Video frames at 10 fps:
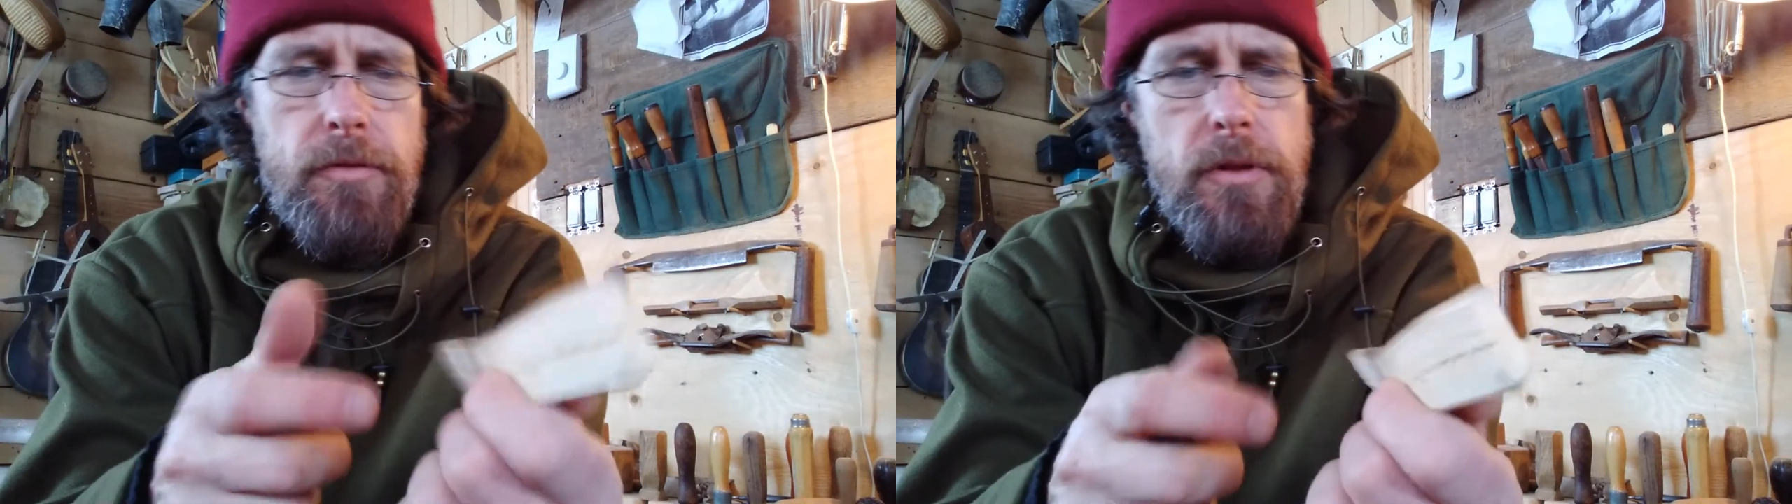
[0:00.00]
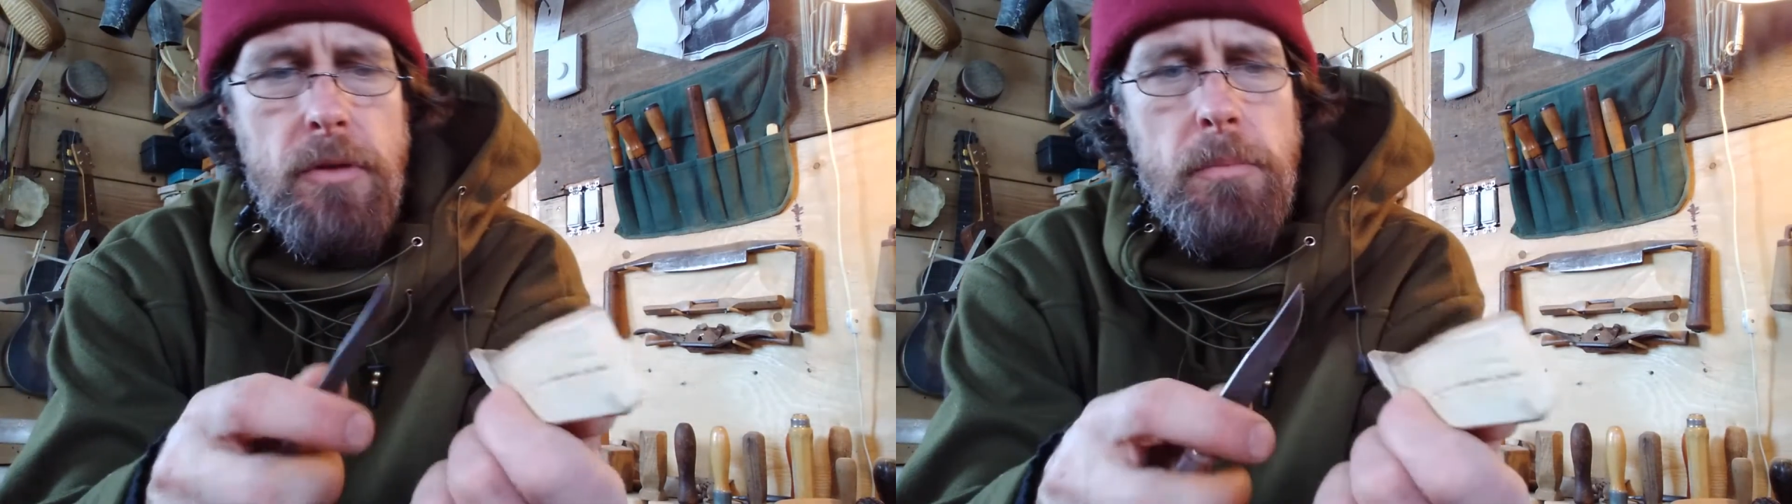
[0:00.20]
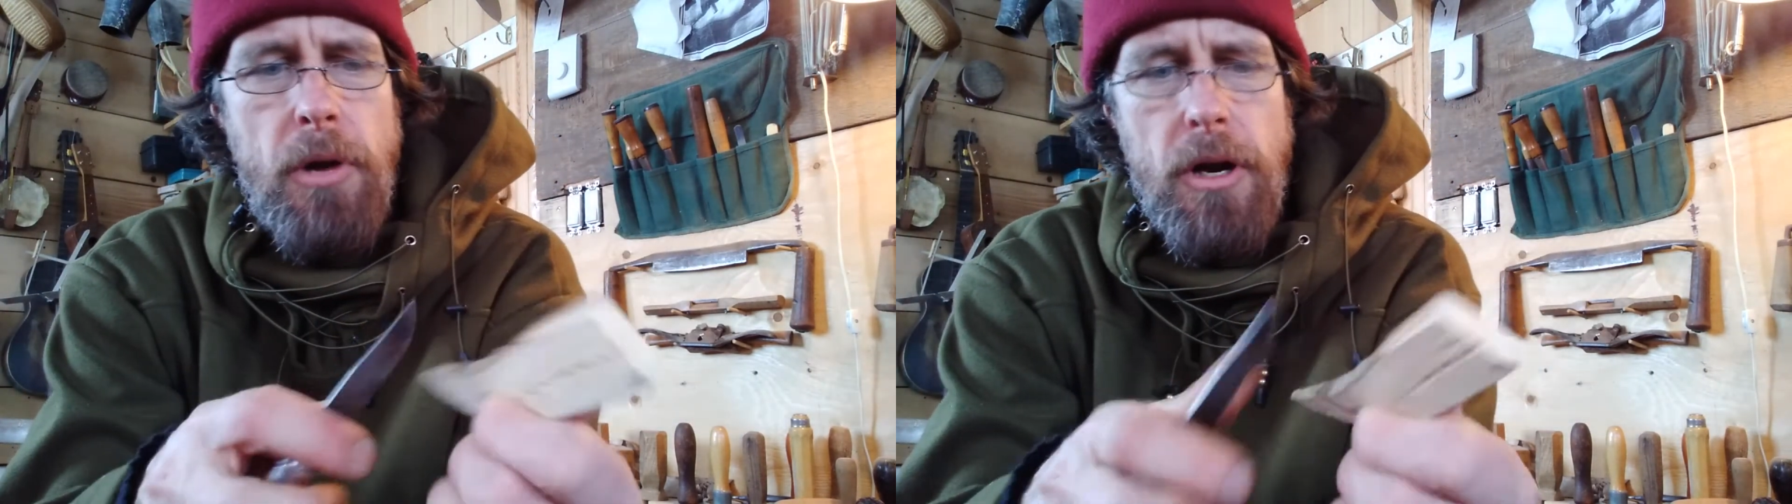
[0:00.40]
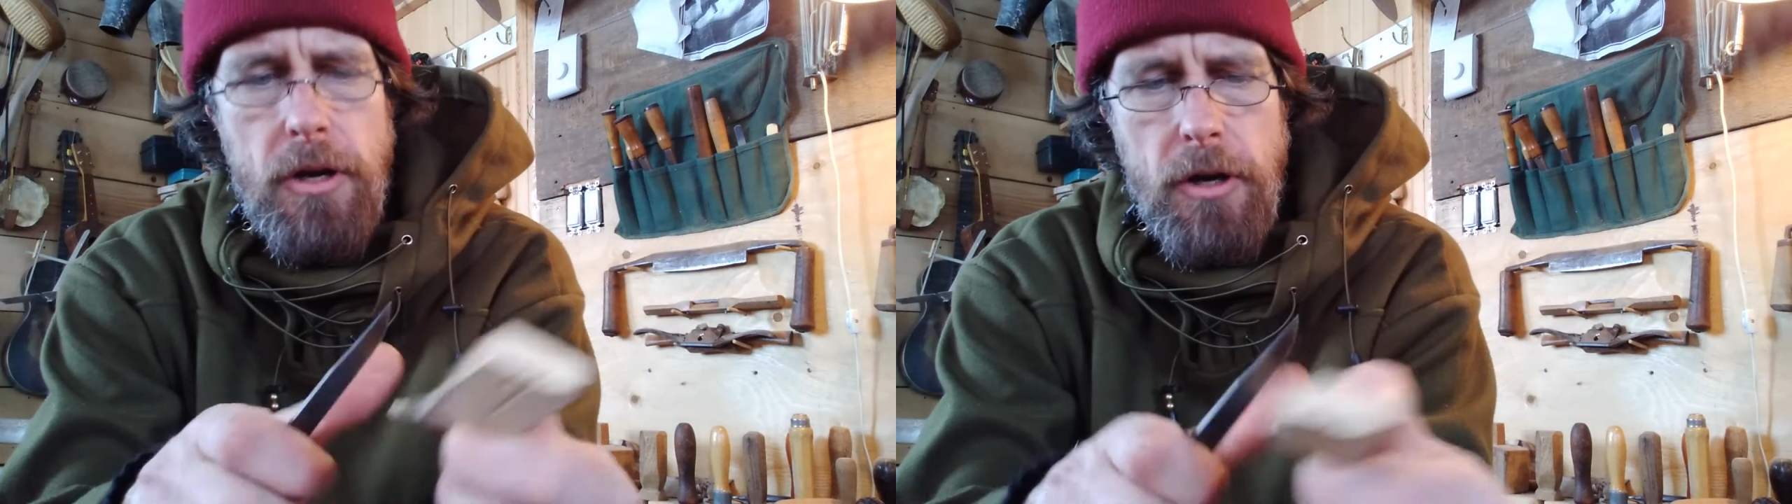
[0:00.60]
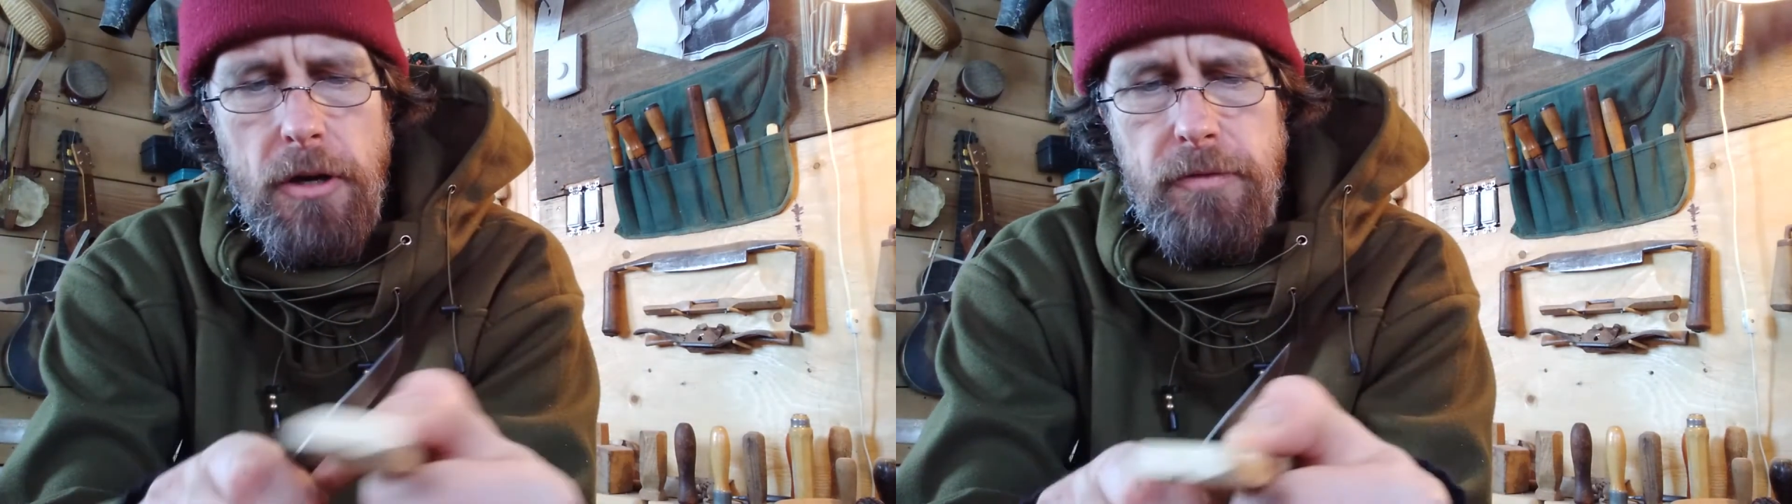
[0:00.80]
the bark
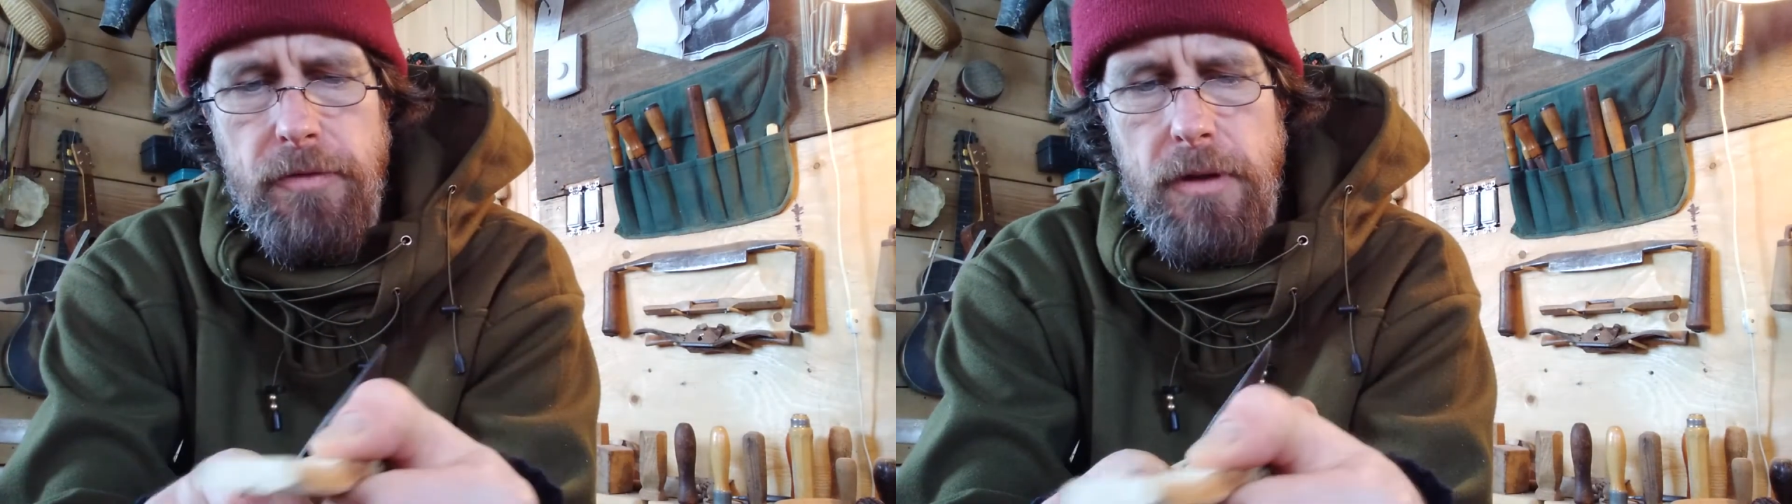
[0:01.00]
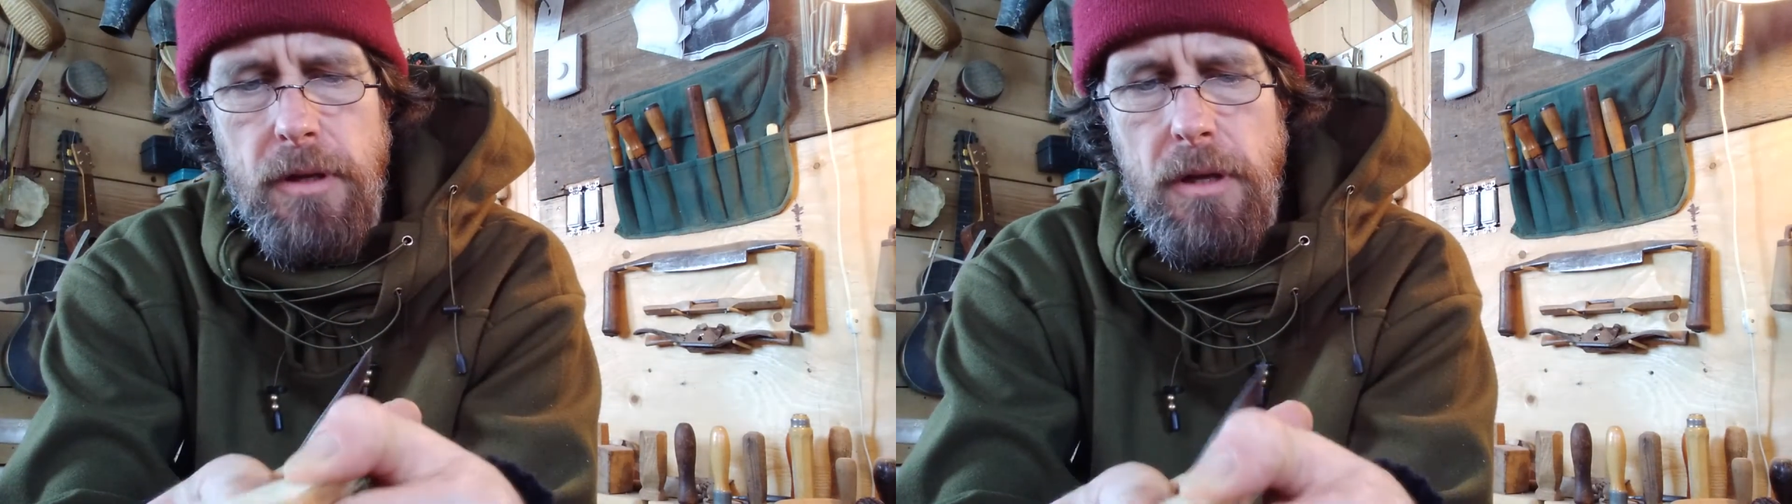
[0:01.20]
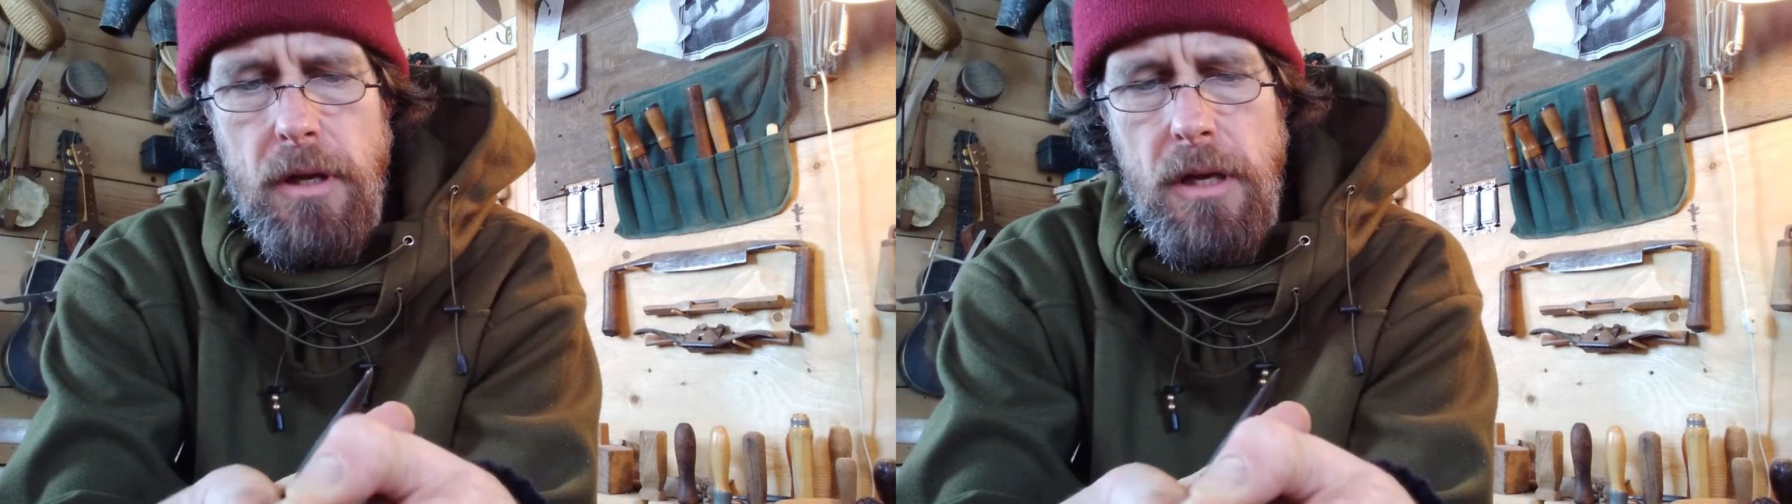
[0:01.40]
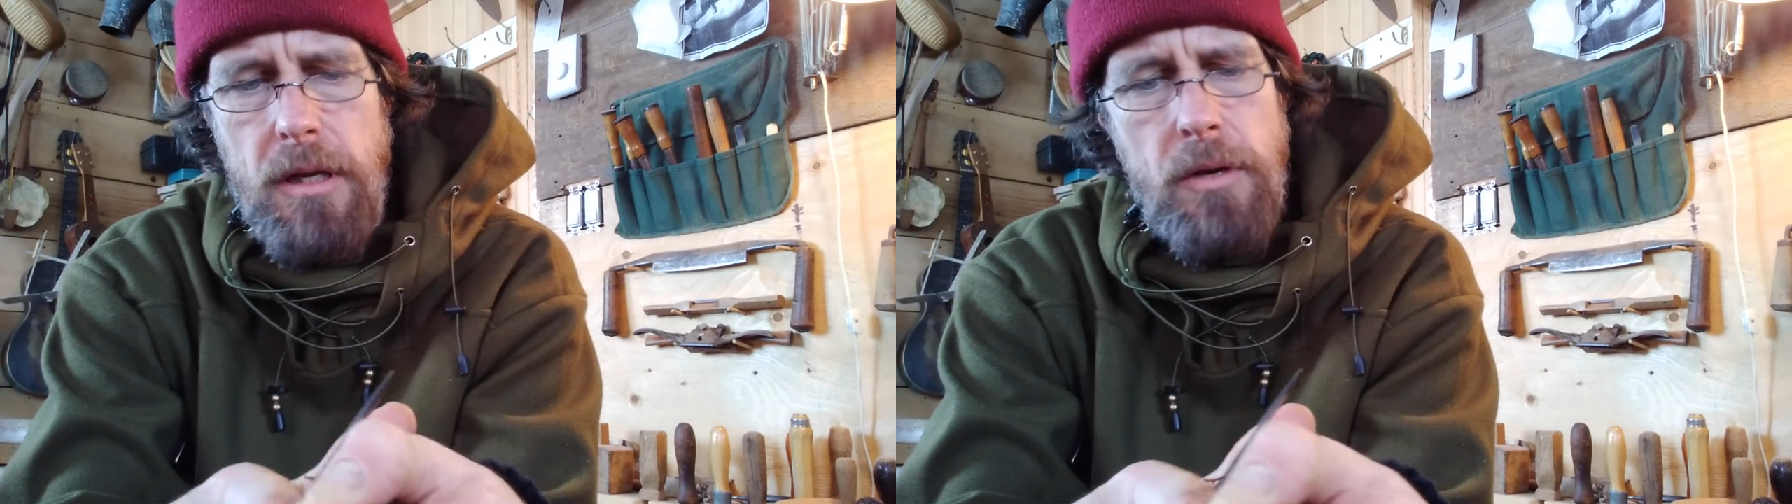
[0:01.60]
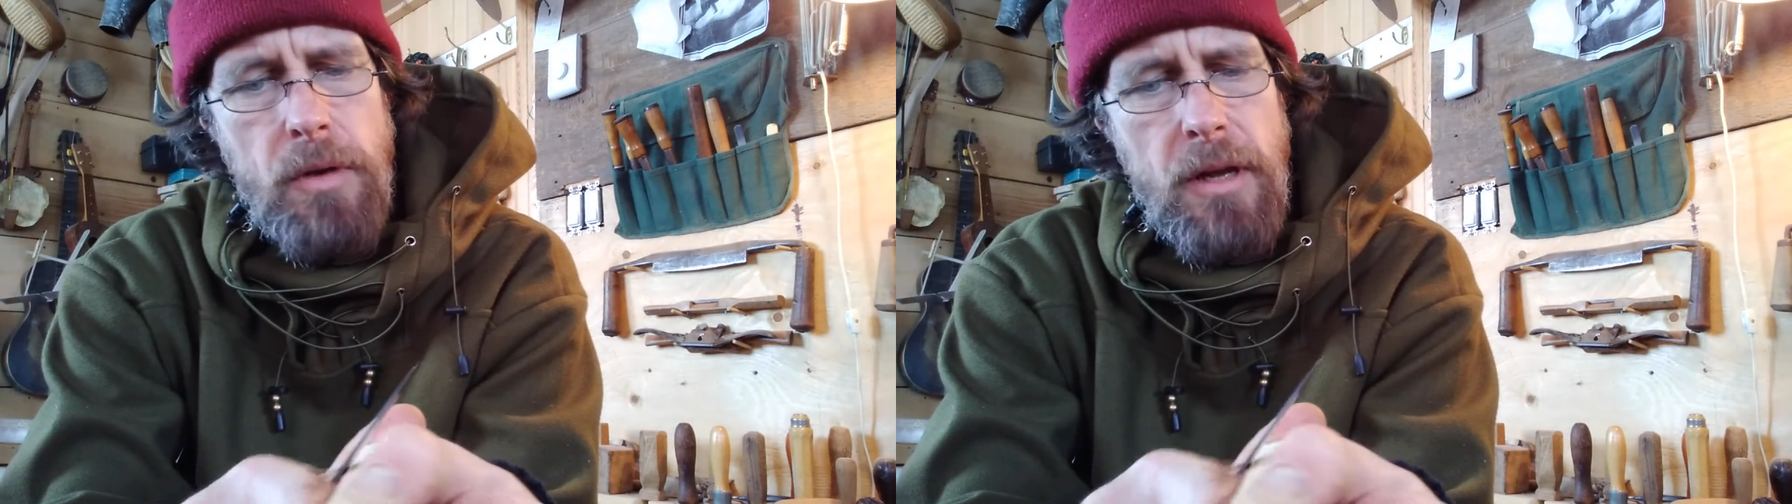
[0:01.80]
off.
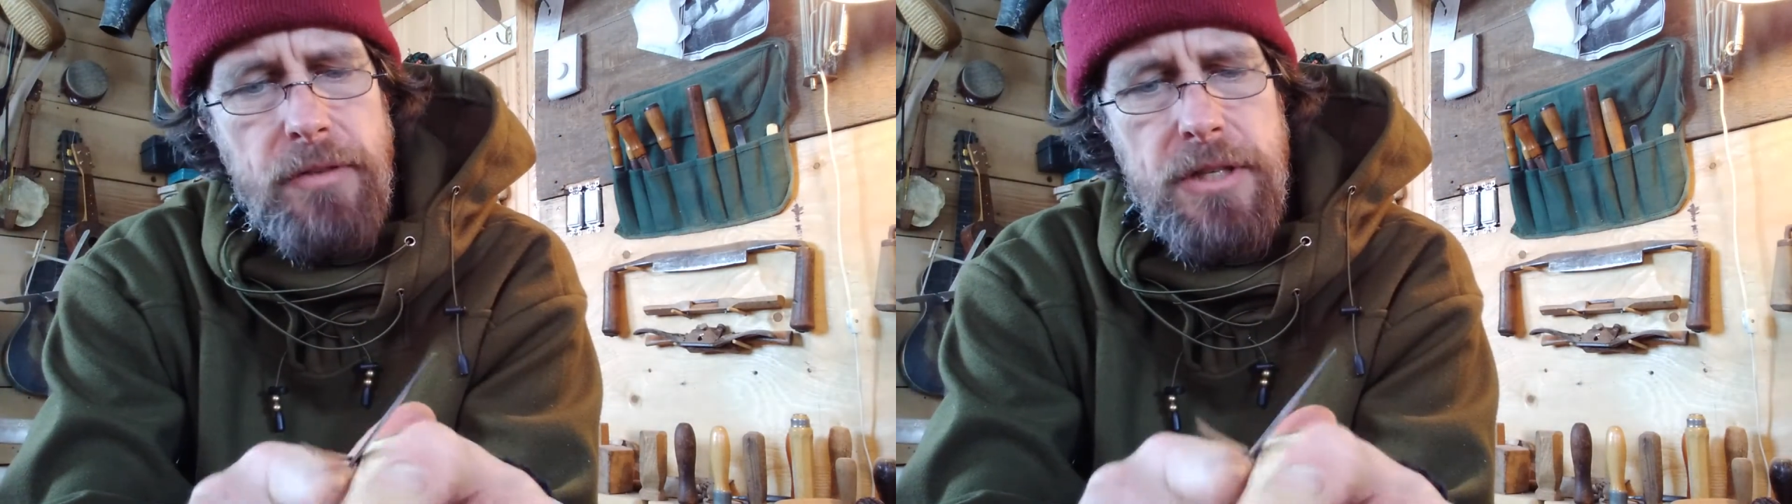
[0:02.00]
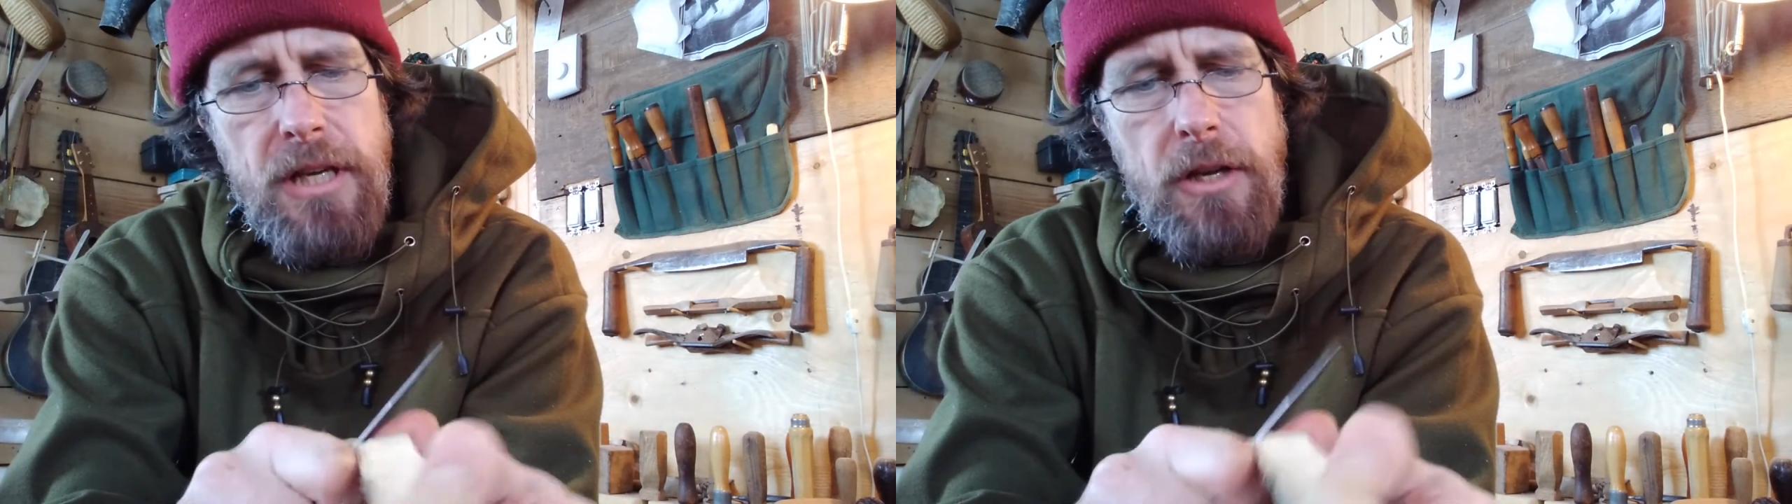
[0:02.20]
You don't have to take